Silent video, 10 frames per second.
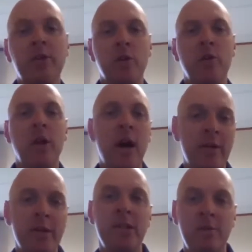they'll do a lot
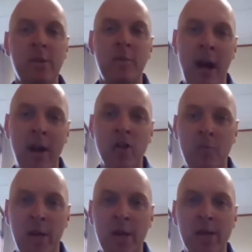of the symptom
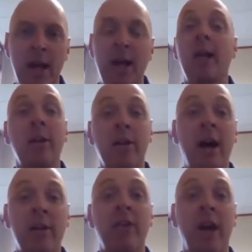management and
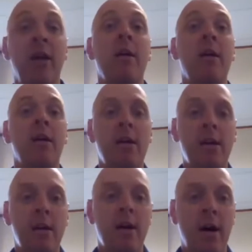end-of-life care
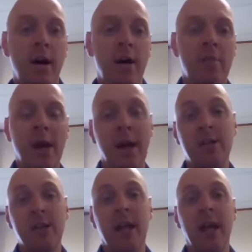
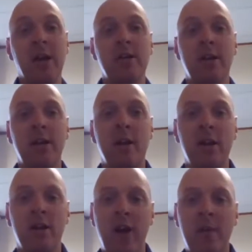and education there
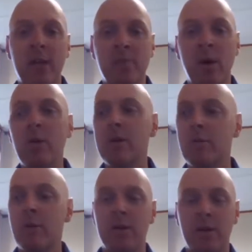with the families. But
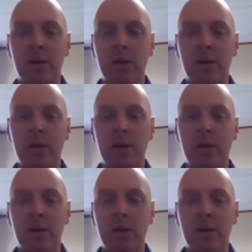we're